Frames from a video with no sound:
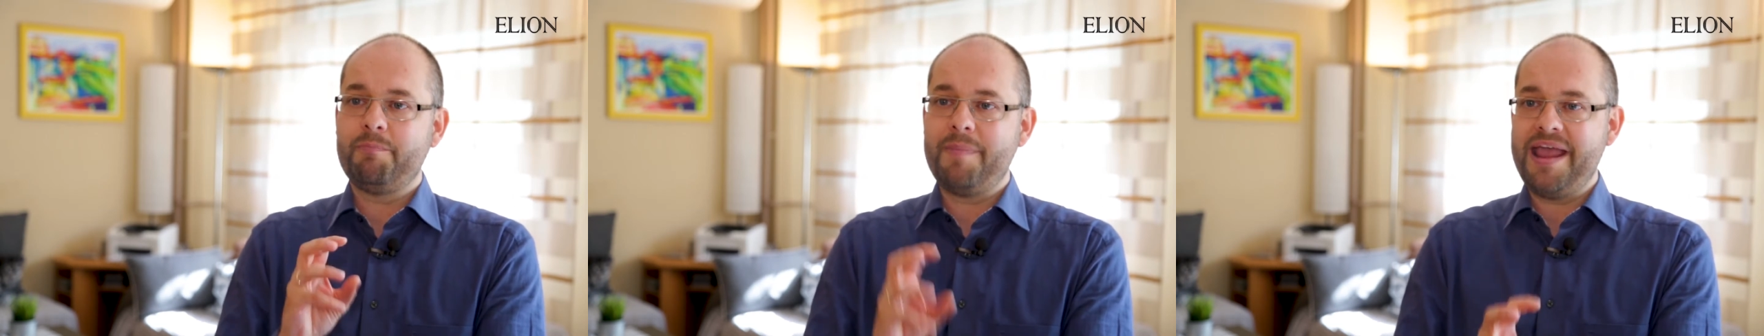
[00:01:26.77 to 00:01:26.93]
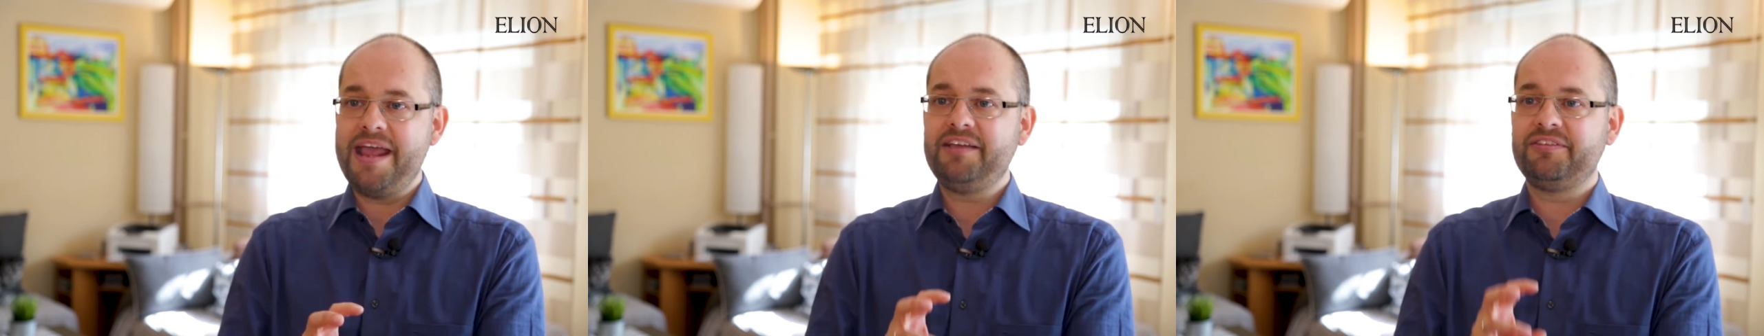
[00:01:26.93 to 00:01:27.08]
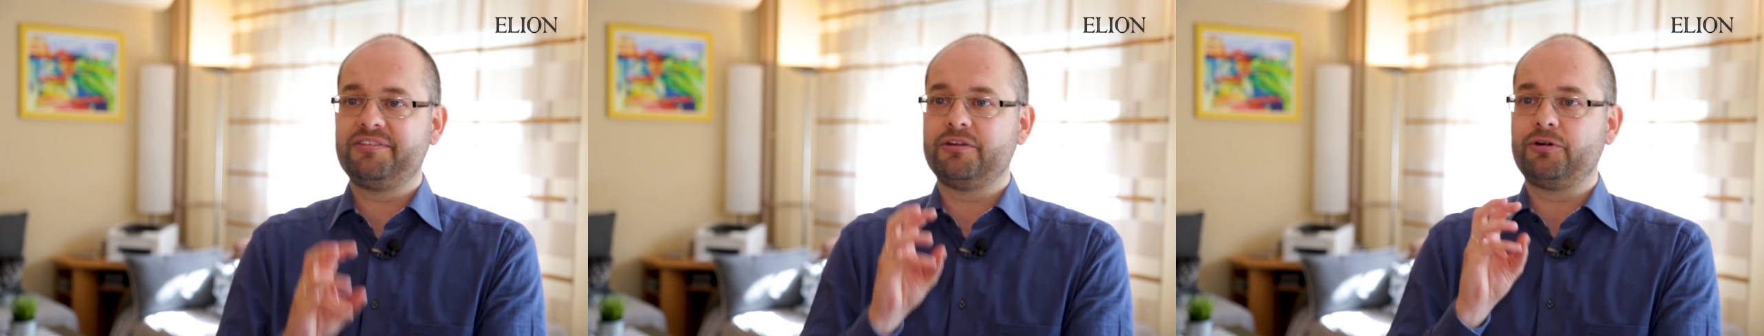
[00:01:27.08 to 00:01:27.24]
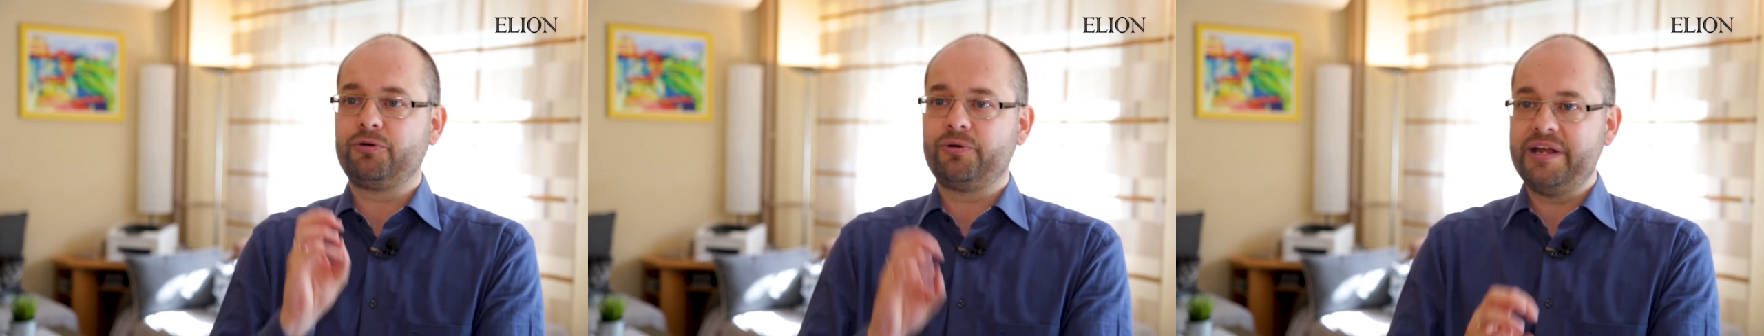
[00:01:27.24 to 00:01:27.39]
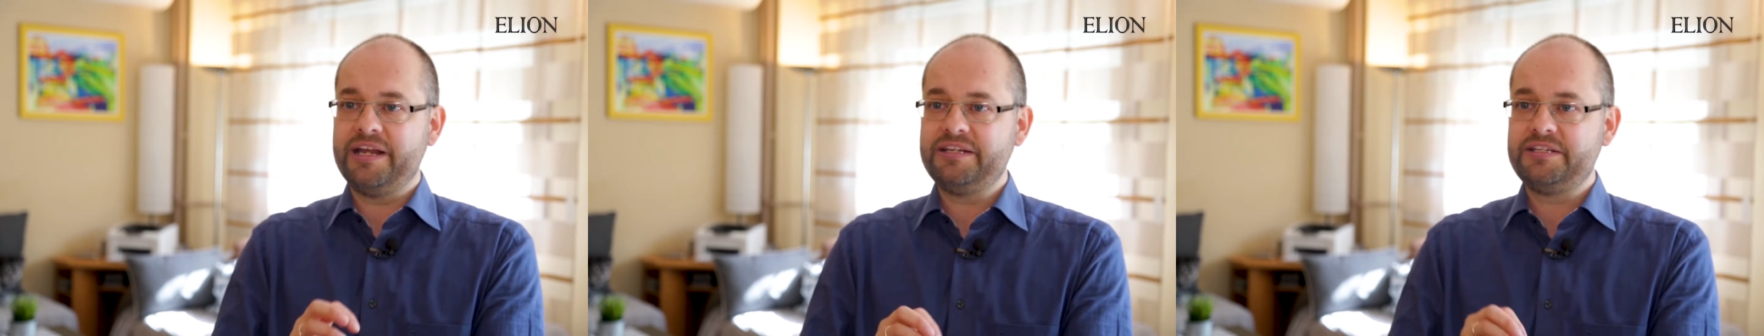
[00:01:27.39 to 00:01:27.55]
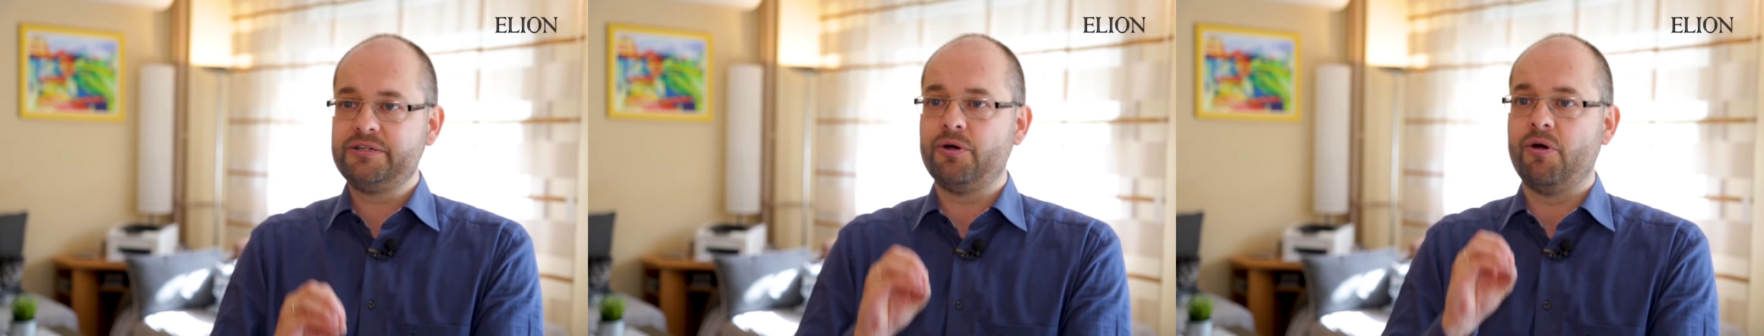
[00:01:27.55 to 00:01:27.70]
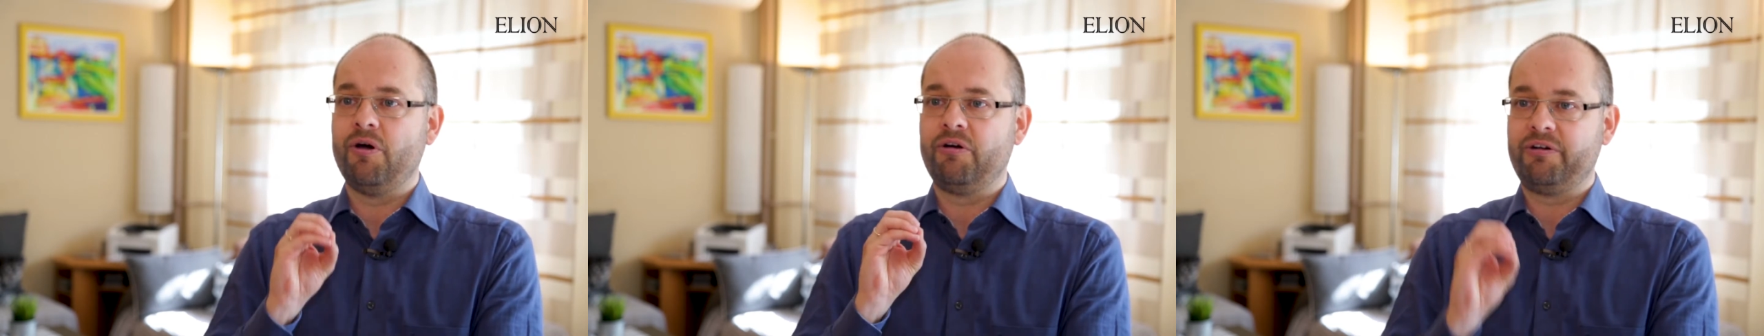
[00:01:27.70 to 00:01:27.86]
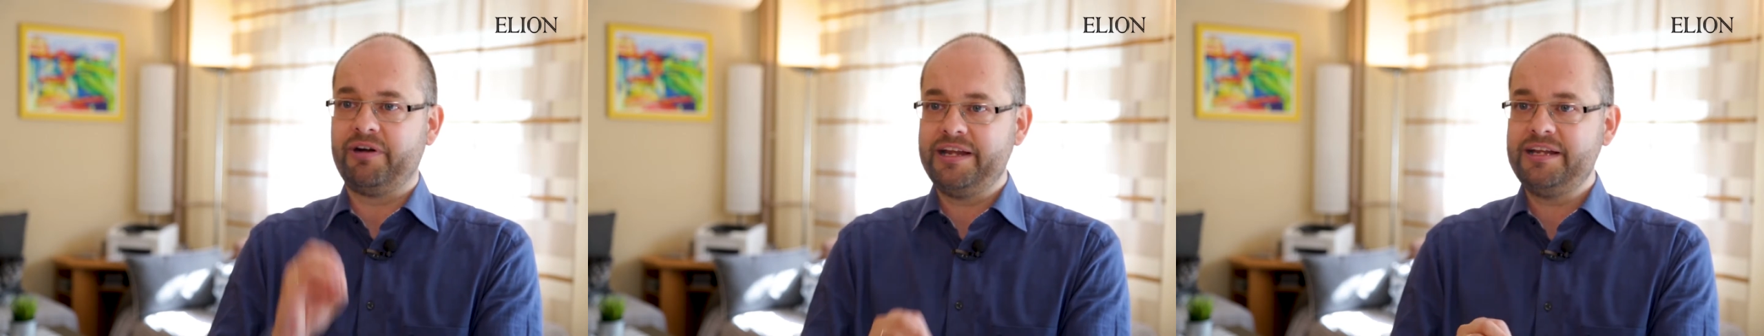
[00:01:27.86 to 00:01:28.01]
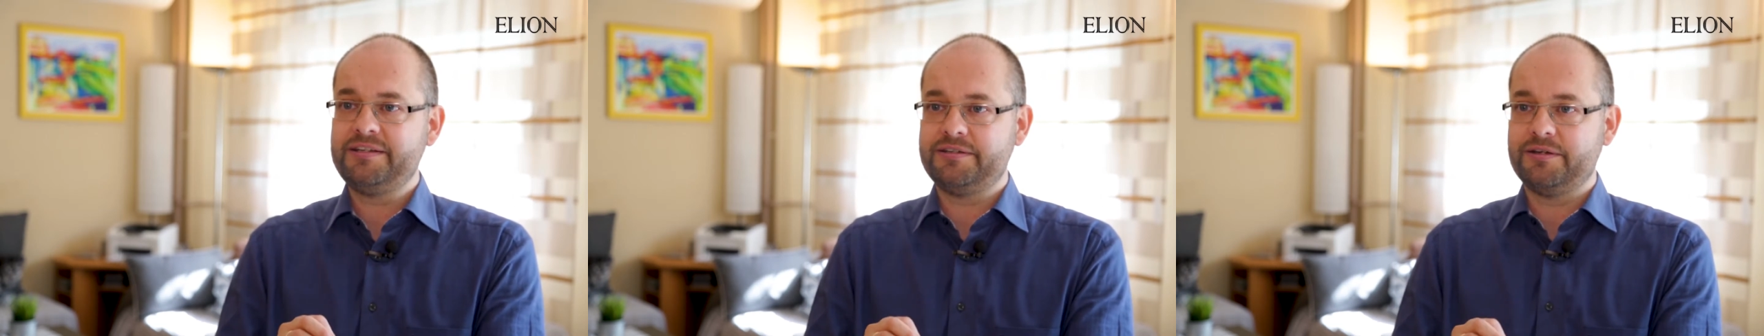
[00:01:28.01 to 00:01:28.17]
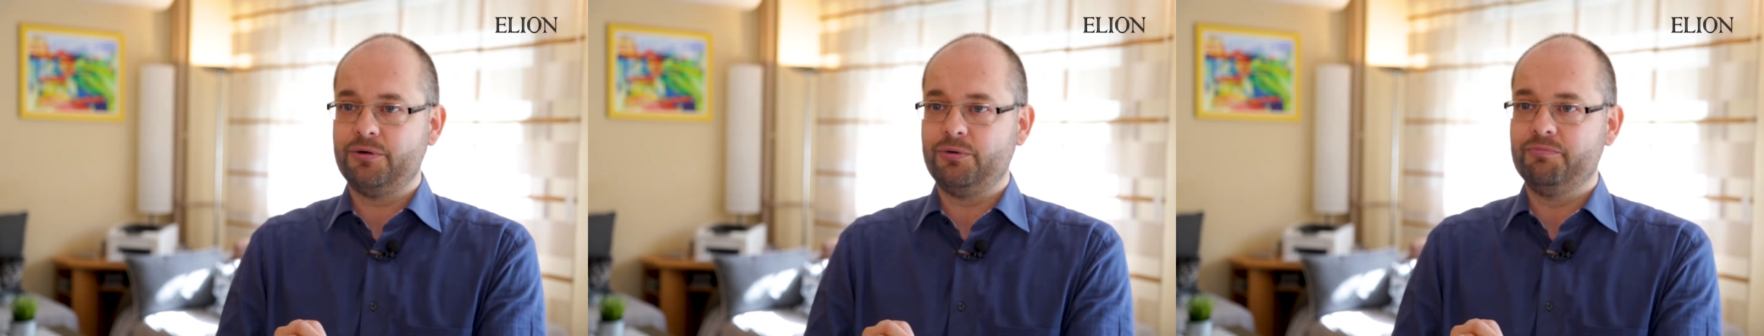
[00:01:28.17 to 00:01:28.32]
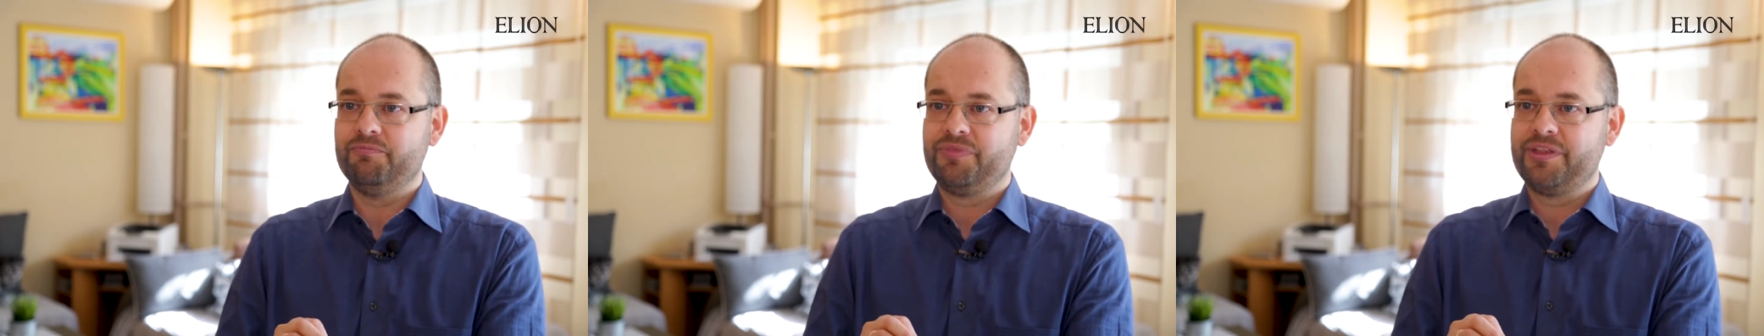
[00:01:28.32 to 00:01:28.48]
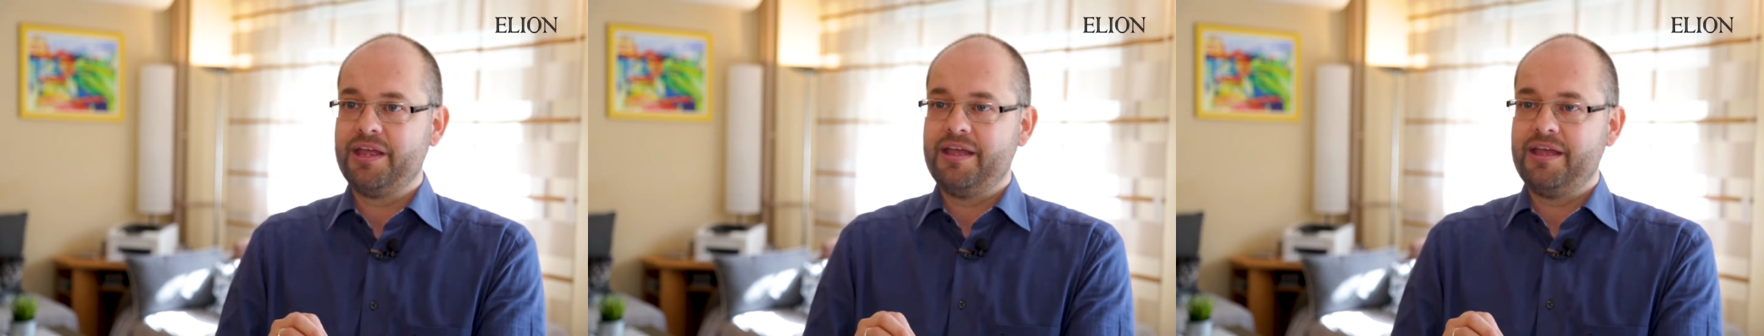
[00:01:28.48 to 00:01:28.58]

makes a radio a radio,